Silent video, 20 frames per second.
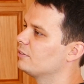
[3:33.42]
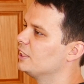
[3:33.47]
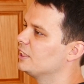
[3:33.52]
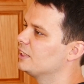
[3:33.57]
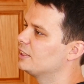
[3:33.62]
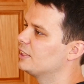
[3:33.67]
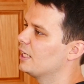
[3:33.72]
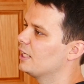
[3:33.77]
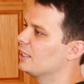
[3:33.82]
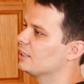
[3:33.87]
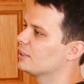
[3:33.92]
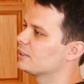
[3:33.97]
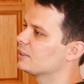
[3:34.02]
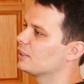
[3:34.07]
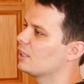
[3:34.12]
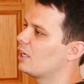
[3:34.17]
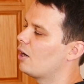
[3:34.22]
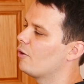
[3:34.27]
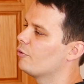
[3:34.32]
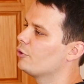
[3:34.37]
dictates
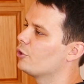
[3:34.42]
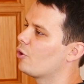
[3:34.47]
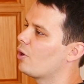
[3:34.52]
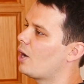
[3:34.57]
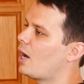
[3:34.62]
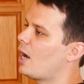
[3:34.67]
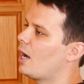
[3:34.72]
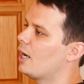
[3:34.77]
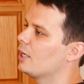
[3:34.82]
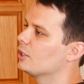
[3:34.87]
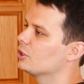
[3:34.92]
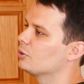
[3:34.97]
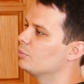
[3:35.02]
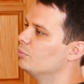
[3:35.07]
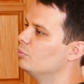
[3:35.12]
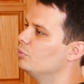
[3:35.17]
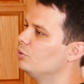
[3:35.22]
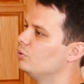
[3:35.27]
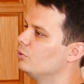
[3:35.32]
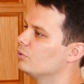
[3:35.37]
how your eyes
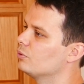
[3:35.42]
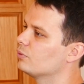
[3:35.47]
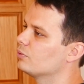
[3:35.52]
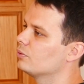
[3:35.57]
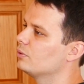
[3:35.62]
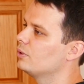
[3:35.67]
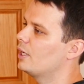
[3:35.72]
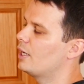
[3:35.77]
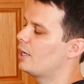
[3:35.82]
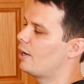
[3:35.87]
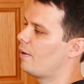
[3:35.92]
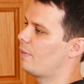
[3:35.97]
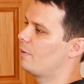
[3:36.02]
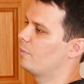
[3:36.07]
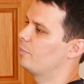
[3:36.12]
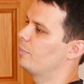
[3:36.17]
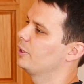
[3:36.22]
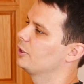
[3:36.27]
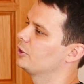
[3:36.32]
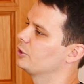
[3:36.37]
move around the
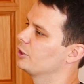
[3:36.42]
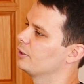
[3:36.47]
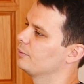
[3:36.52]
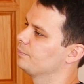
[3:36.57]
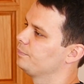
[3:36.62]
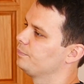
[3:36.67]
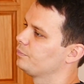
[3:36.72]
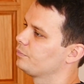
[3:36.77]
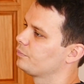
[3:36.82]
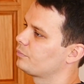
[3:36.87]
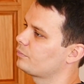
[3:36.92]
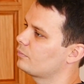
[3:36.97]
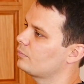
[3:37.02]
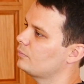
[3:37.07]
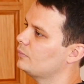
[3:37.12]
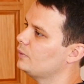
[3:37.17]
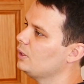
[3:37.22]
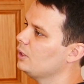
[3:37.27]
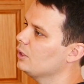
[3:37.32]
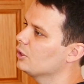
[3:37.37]
picture.
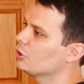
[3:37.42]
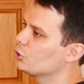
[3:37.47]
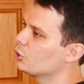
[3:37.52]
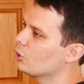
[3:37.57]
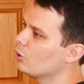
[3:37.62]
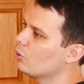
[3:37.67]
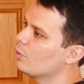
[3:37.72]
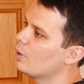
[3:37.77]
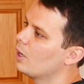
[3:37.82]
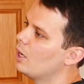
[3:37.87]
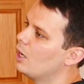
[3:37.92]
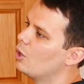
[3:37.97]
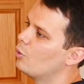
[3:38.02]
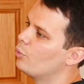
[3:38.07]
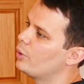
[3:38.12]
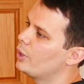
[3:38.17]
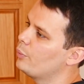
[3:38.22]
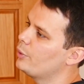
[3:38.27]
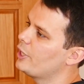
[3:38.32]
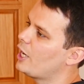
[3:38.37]
So
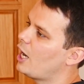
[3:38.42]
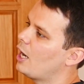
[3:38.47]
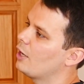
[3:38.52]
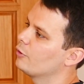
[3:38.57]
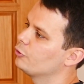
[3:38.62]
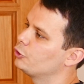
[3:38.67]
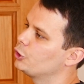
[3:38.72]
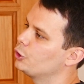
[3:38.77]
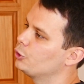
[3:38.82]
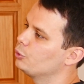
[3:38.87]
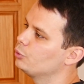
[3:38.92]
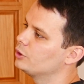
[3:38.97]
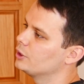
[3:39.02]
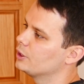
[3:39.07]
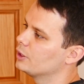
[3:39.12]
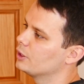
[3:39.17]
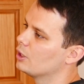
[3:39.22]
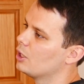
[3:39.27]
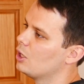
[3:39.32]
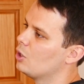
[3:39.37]
when we are out
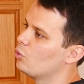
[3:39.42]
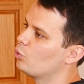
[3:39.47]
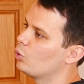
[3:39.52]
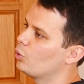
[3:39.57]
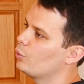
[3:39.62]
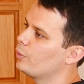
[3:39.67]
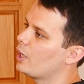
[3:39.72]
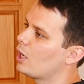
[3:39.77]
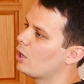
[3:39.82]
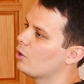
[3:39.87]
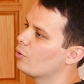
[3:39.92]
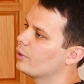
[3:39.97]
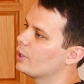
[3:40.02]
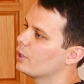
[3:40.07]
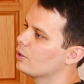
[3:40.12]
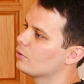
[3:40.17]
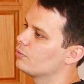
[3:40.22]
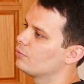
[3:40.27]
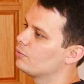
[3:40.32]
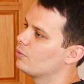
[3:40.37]
shooting, when we are
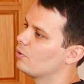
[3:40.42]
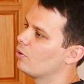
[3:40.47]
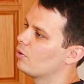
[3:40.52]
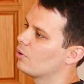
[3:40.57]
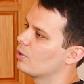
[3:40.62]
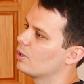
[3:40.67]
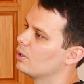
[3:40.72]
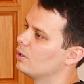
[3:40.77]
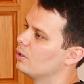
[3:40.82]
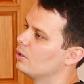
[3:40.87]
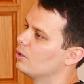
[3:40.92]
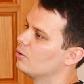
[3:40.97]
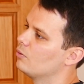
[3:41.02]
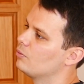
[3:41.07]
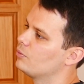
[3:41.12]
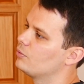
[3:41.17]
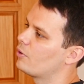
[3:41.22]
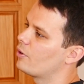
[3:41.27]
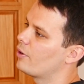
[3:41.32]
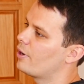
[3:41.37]
looking for
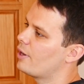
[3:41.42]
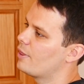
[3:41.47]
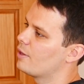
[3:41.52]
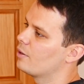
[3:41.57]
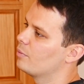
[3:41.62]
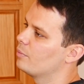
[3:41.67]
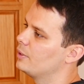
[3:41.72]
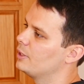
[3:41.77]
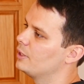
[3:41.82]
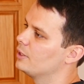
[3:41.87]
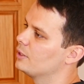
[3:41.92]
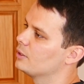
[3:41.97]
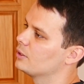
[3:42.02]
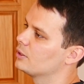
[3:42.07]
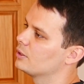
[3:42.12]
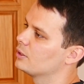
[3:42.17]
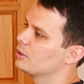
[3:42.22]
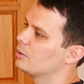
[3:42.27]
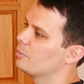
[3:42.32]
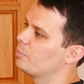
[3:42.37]
rhythm
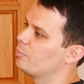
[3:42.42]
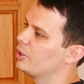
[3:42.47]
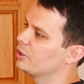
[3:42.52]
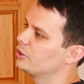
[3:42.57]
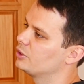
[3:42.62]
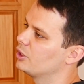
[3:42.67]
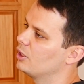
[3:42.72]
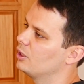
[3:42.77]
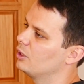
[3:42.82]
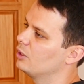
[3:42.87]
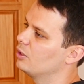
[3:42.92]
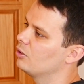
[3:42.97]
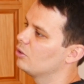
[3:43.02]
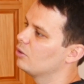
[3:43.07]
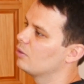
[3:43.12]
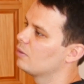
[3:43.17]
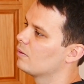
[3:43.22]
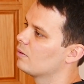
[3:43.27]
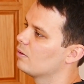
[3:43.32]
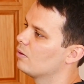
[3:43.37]
is pattern
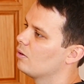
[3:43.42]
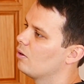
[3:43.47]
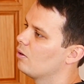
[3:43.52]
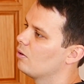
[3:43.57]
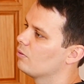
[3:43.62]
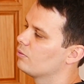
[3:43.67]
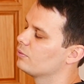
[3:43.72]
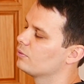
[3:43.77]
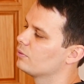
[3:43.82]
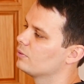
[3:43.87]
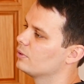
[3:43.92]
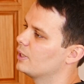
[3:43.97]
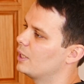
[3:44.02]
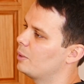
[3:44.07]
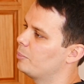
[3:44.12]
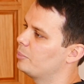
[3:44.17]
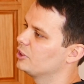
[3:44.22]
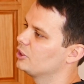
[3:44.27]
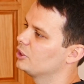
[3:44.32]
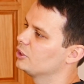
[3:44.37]
of
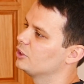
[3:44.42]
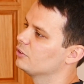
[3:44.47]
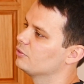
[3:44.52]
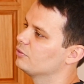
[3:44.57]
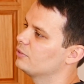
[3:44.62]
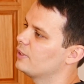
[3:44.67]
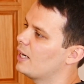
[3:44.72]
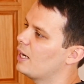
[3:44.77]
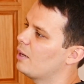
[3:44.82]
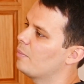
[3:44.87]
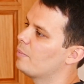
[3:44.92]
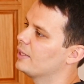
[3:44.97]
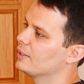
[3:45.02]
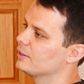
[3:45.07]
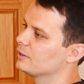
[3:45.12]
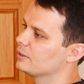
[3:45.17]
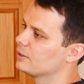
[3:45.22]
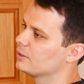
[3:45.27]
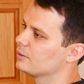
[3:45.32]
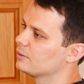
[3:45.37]
repetitive
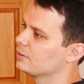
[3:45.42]
elements.